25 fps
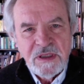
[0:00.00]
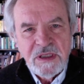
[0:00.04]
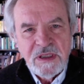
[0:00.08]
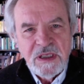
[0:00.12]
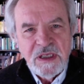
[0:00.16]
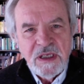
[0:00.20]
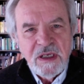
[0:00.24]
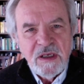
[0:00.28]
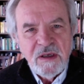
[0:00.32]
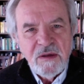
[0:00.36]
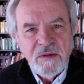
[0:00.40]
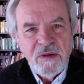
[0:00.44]

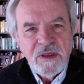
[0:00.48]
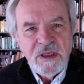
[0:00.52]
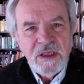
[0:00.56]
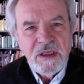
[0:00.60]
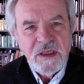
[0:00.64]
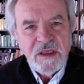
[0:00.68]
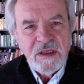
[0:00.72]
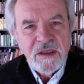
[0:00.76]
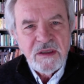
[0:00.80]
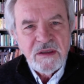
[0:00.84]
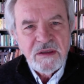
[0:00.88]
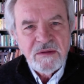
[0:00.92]

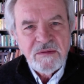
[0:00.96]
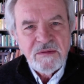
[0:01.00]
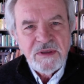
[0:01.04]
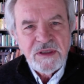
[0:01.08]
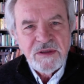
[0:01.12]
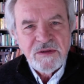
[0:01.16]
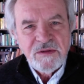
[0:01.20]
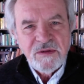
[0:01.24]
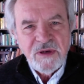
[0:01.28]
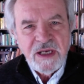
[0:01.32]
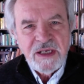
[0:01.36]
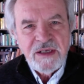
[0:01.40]
we
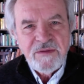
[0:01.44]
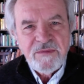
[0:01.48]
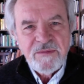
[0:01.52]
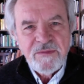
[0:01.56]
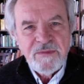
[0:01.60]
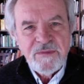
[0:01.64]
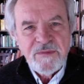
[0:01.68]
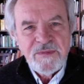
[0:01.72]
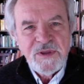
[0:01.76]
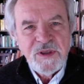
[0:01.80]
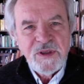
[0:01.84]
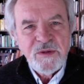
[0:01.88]
try to
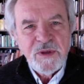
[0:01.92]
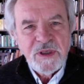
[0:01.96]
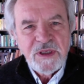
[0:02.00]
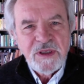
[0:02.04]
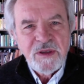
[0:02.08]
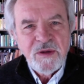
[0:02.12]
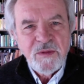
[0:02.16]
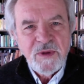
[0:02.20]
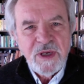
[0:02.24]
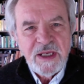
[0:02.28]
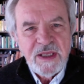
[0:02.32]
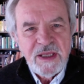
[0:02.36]
do it in a
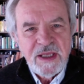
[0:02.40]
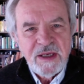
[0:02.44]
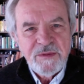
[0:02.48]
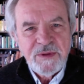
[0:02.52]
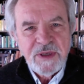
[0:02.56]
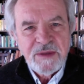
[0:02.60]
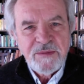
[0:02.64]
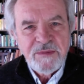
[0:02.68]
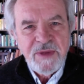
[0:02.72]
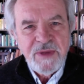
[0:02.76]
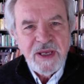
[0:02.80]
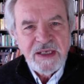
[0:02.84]
way that
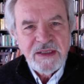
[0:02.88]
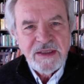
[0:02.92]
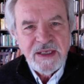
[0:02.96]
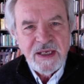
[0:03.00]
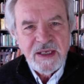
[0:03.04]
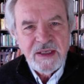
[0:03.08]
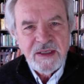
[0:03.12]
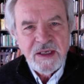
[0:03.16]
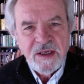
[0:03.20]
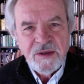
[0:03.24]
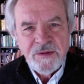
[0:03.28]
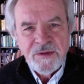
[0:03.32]
we
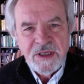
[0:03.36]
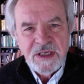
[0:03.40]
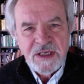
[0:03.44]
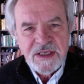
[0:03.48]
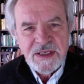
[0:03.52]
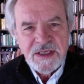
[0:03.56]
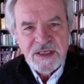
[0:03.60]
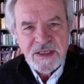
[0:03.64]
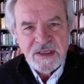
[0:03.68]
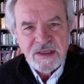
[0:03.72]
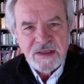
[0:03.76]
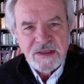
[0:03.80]
maintain our
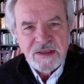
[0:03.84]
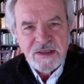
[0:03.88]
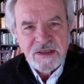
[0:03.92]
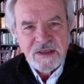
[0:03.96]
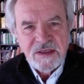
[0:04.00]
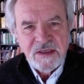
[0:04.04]
innocence.